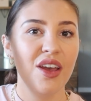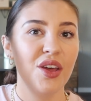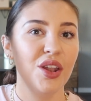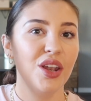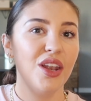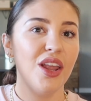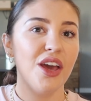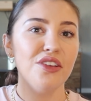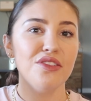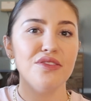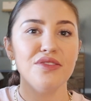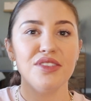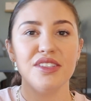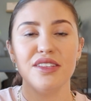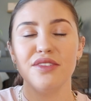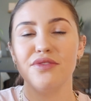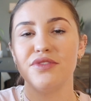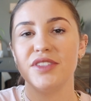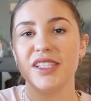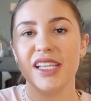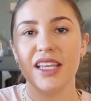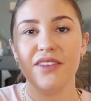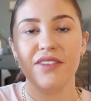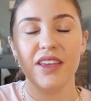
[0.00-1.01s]
loads
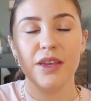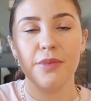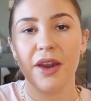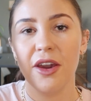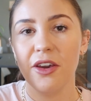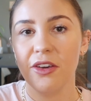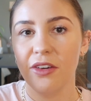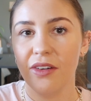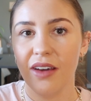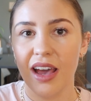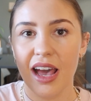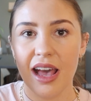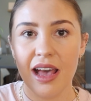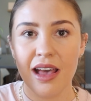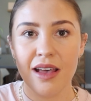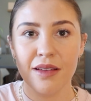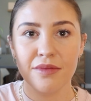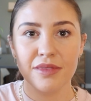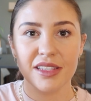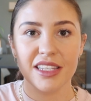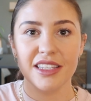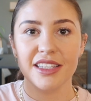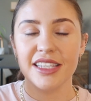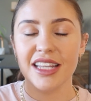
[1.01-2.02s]
of TV
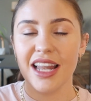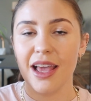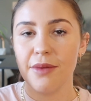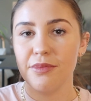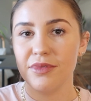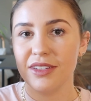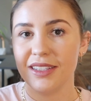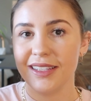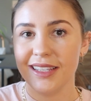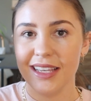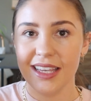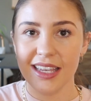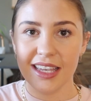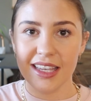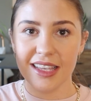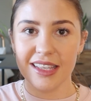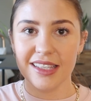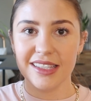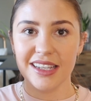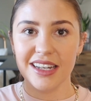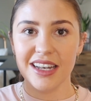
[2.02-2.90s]
programs and celebrities,